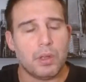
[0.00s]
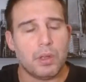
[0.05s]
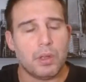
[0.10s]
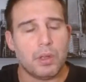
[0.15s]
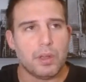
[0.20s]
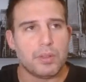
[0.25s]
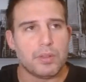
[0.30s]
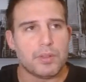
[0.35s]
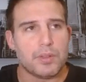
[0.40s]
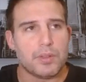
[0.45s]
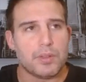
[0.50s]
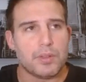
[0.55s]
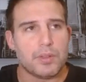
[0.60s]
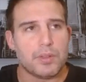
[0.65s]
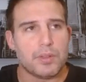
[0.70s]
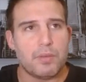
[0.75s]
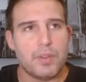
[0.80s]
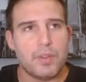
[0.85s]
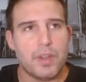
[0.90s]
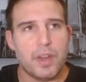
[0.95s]
So
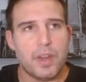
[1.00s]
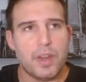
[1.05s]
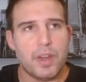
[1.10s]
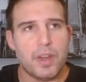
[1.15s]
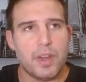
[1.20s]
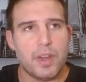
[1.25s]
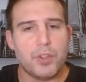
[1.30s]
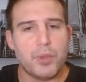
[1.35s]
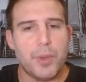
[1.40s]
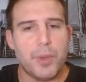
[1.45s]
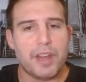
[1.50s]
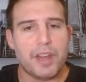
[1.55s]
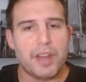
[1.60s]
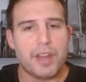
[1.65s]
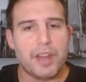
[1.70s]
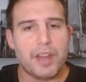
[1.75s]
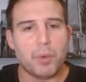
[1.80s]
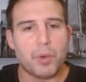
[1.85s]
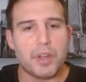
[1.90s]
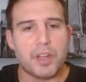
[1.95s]
nothing too out of the
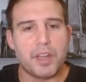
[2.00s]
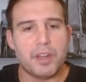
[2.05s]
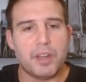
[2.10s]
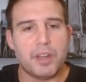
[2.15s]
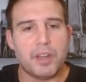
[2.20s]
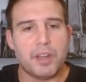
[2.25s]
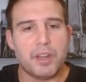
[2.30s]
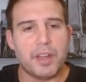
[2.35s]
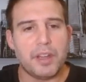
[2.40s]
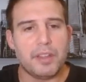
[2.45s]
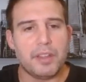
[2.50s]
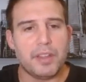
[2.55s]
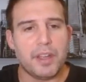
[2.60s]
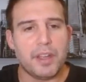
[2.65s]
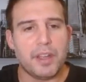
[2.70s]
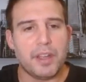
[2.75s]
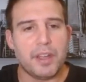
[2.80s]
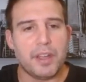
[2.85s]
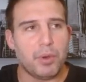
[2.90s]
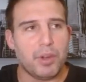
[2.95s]
ordinary there
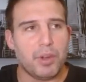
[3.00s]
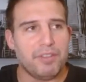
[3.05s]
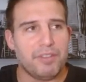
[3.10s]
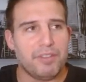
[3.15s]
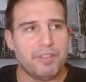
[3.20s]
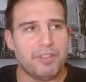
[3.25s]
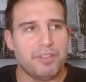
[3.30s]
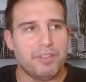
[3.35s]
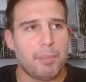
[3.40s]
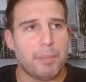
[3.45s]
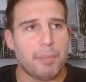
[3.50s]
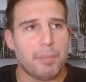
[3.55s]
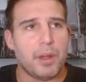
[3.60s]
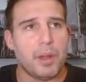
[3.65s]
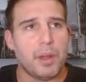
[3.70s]
pre-flop.